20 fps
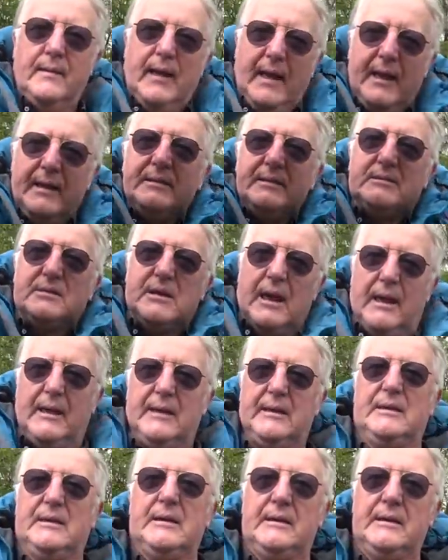
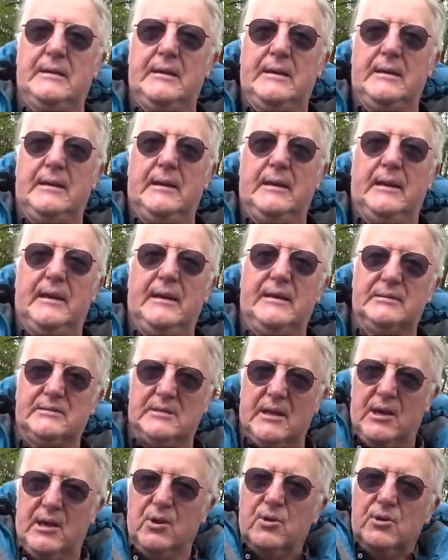intake is
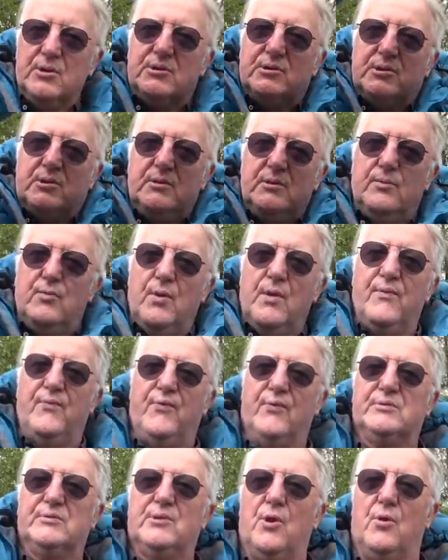a huge
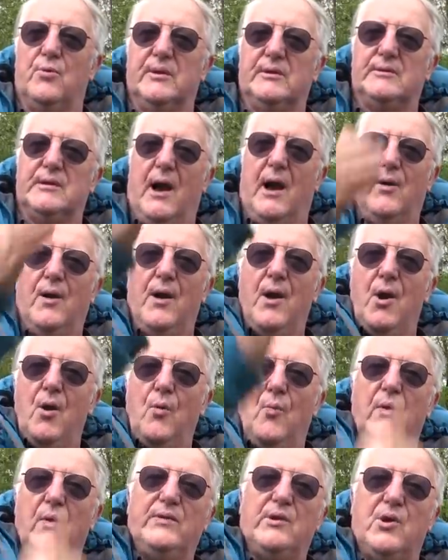reinforced concrete tower
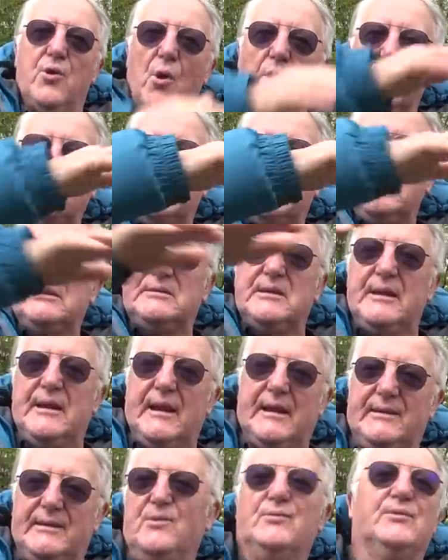with crosses in
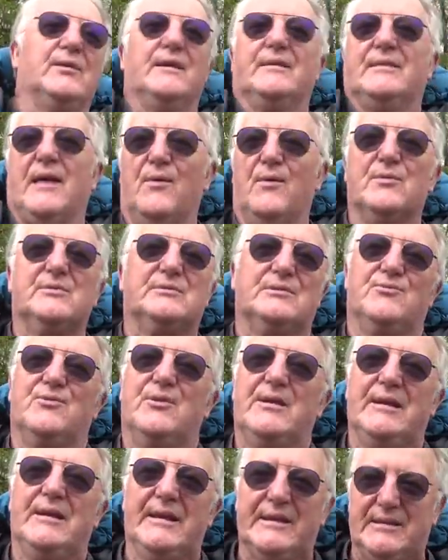it. You'd think that was a
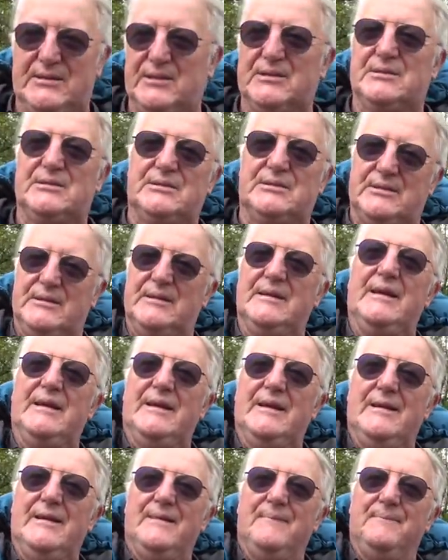religious
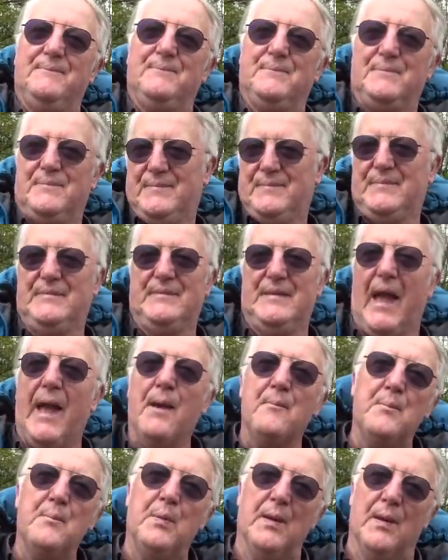
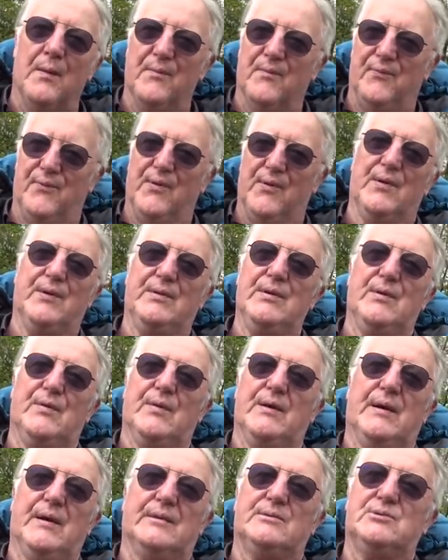emblem for a, you
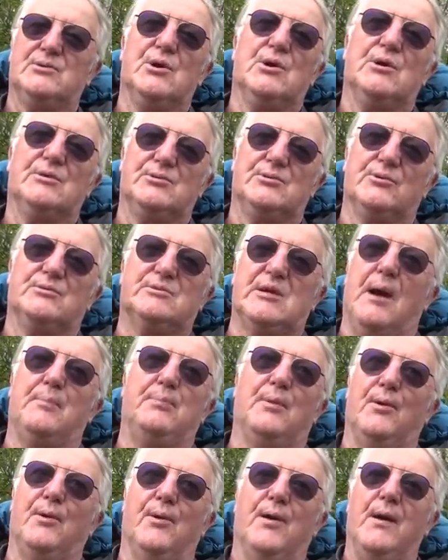know, a church or a
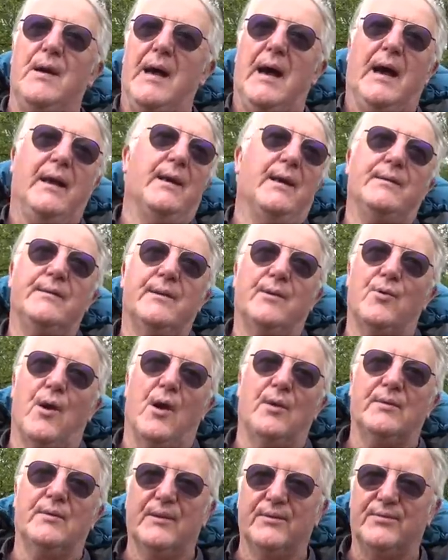chapel or an
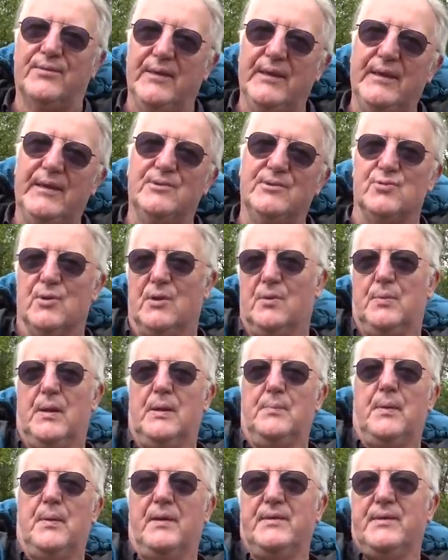underground cathedral
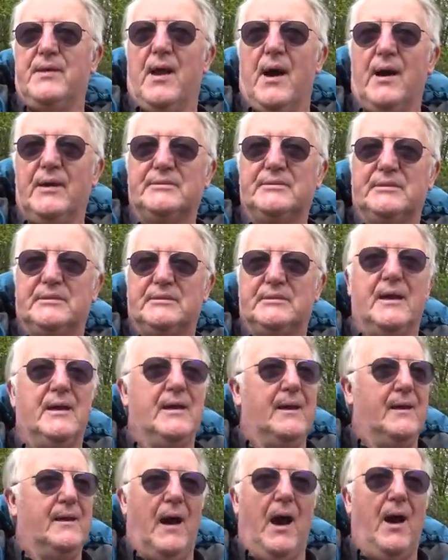built by the Nazis.
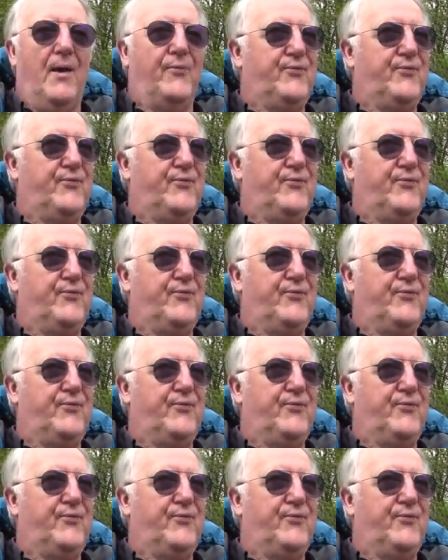Our